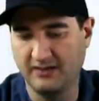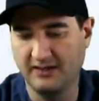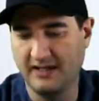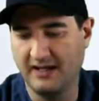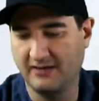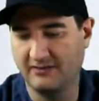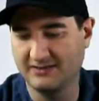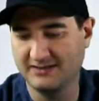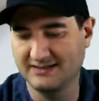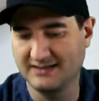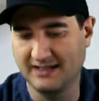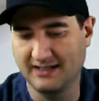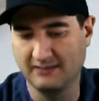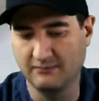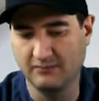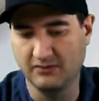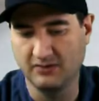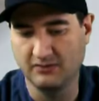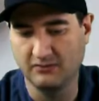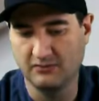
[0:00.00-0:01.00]
the
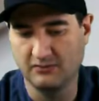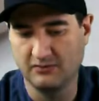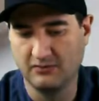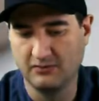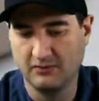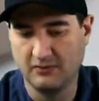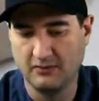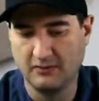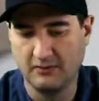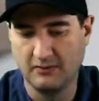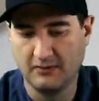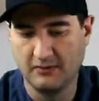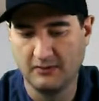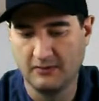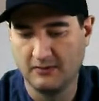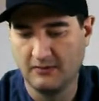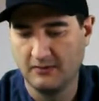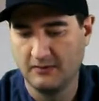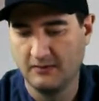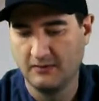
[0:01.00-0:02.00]
outside middle.
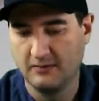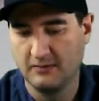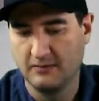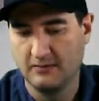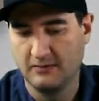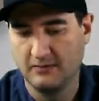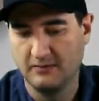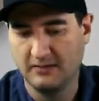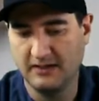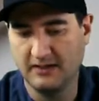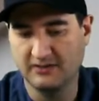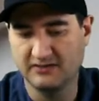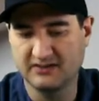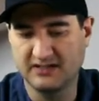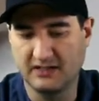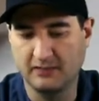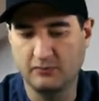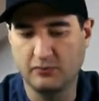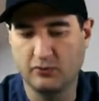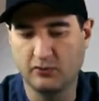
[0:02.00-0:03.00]
The
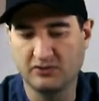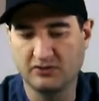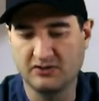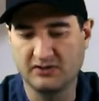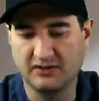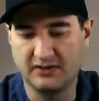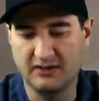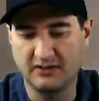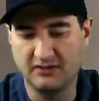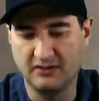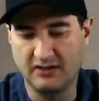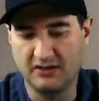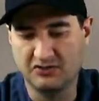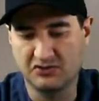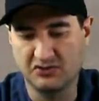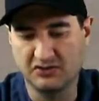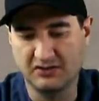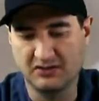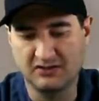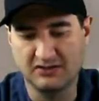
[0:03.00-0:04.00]
outside portion that you
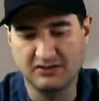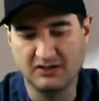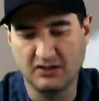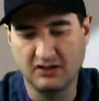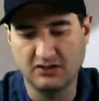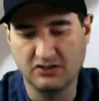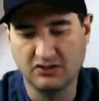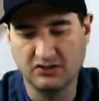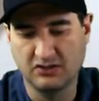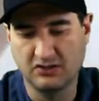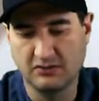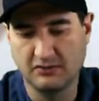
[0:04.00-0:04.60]
actually can touch.